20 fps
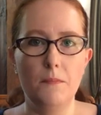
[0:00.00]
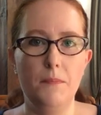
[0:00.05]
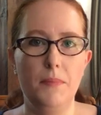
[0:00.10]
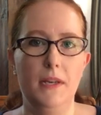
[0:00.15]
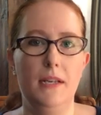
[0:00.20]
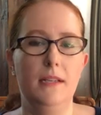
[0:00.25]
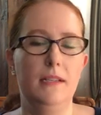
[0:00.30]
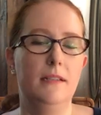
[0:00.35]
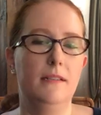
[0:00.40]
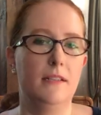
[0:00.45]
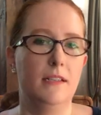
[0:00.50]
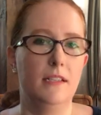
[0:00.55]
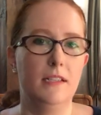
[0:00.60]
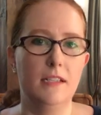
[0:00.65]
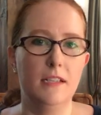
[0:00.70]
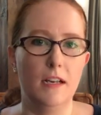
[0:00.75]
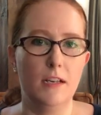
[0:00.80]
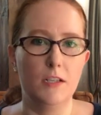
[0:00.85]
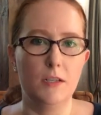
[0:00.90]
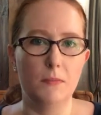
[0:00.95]
beast to
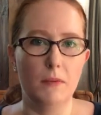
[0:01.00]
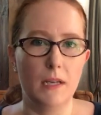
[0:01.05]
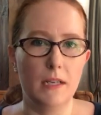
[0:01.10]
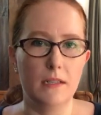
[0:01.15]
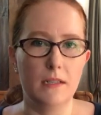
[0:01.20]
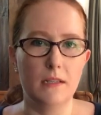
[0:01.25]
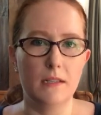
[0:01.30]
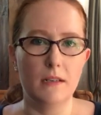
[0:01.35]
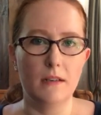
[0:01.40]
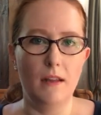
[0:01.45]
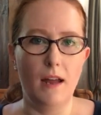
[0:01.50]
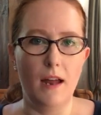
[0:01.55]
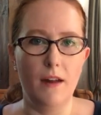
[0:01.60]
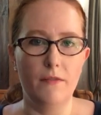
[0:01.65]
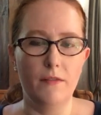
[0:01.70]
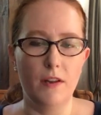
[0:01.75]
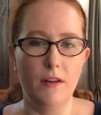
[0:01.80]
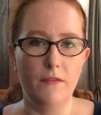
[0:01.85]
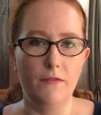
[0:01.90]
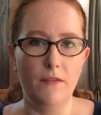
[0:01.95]
stitch because it's a lot
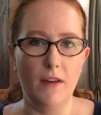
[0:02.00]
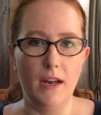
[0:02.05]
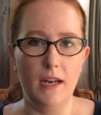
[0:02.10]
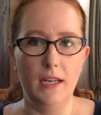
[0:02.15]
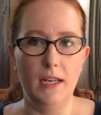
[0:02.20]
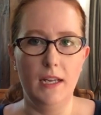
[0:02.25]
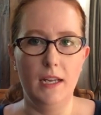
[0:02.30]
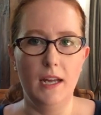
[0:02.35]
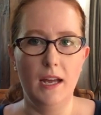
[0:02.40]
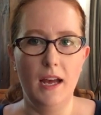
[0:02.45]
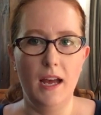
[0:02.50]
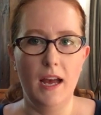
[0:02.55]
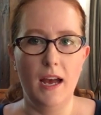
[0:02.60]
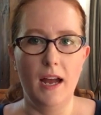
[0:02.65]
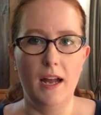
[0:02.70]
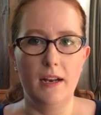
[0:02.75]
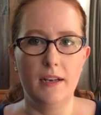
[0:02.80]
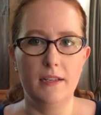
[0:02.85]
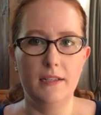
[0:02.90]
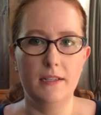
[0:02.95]
of confetti,
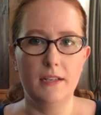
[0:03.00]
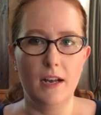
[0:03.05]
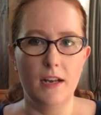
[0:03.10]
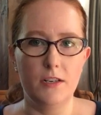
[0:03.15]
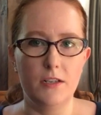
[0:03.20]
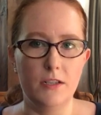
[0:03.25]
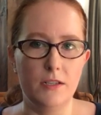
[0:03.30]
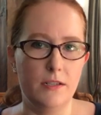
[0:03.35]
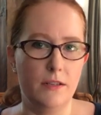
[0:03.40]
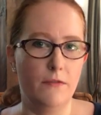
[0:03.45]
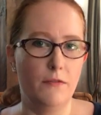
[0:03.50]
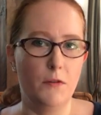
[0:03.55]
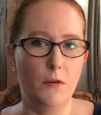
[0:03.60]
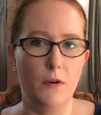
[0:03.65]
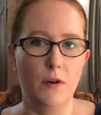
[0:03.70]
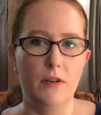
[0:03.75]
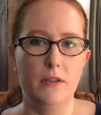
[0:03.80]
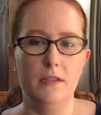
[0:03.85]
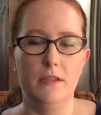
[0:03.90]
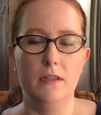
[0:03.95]
and it's not just, of
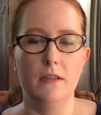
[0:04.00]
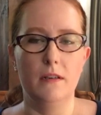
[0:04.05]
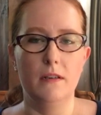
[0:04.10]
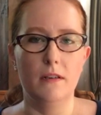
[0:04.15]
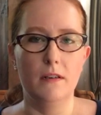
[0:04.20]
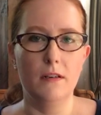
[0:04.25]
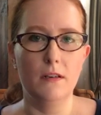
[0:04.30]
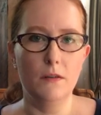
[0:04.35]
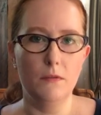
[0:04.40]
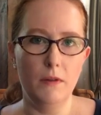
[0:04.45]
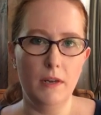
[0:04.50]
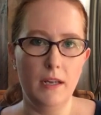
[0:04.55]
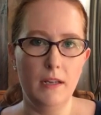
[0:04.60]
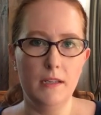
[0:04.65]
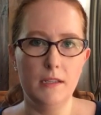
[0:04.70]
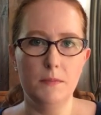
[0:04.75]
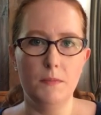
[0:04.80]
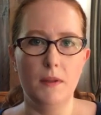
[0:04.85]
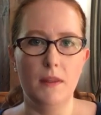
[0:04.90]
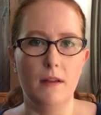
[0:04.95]
course, the
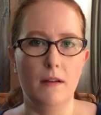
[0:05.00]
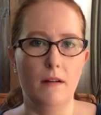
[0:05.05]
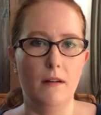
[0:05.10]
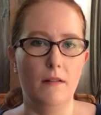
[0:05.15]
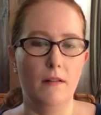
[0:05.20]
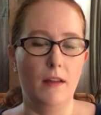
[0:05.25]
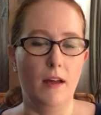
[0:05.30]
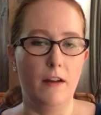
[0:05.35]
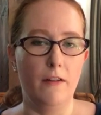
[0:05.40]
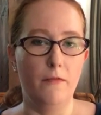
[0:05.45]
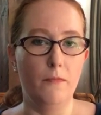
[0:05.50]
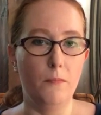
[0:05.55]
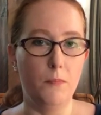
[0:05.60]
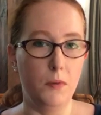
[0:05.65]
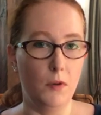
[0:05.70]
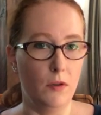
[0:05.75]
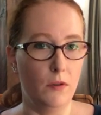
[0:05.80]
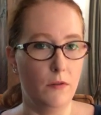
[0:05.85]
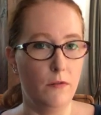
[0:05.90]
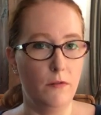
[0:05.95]
greens, but there are a lot of
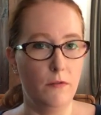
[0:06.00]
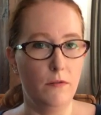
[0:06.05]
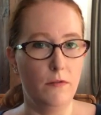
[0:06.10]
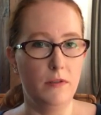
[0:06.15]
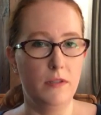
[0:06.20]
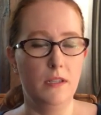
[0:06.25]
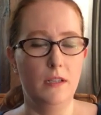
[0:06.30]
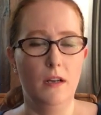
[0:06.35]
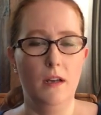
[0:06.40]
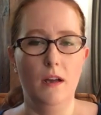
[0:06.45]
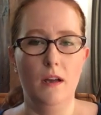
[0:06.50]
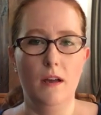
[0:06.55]
blues,